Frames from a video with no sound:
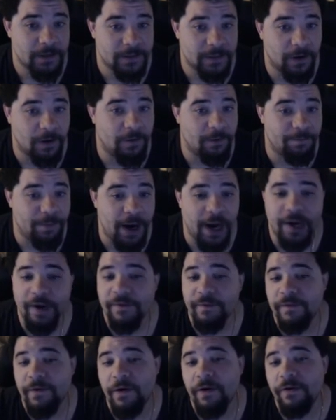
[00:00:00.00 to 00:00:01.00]
So by
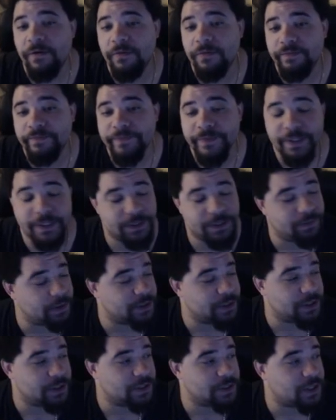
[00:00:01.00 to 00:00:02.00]
default,
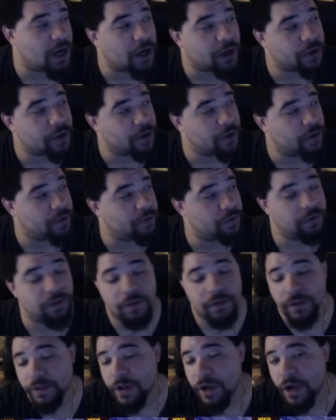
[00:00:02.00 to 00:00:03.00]
especially because Hakuno
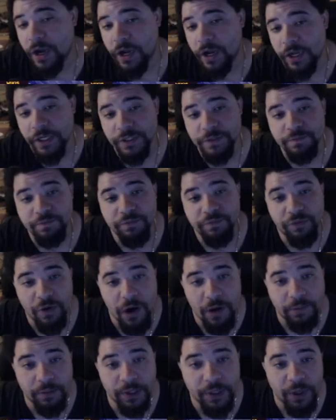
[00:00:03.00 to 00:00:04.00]
uh, is
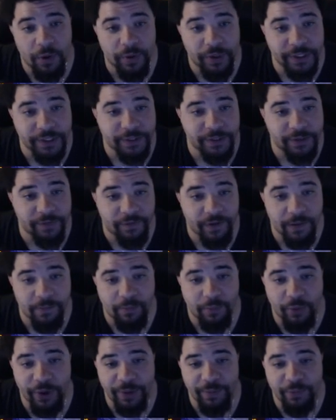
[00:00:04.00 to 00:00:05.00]
probably going into the friend
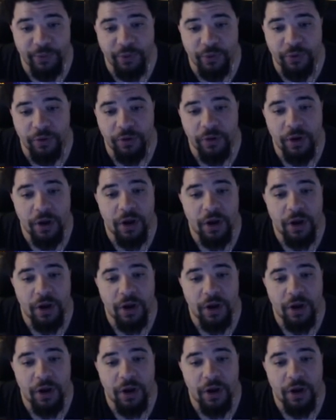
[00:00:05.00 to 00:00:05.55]
point pool,